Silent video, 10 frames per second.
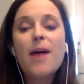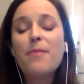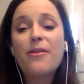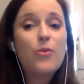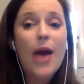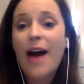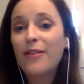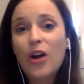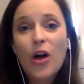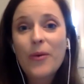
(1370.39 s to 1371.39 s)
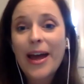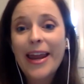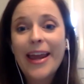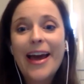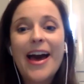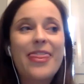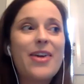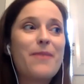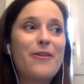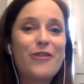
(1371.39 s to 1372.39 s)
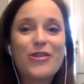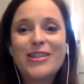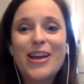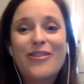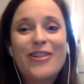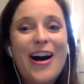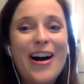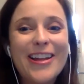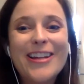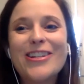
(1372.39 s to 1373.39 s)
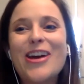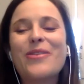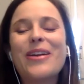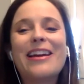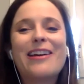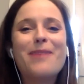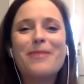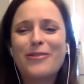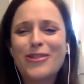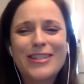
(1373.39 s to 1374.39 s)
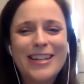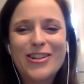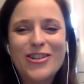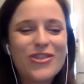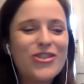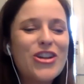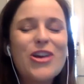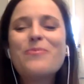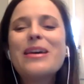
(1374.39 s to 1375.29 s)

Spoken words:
If you haven't already, I think my first day of college, I went and got my first internship.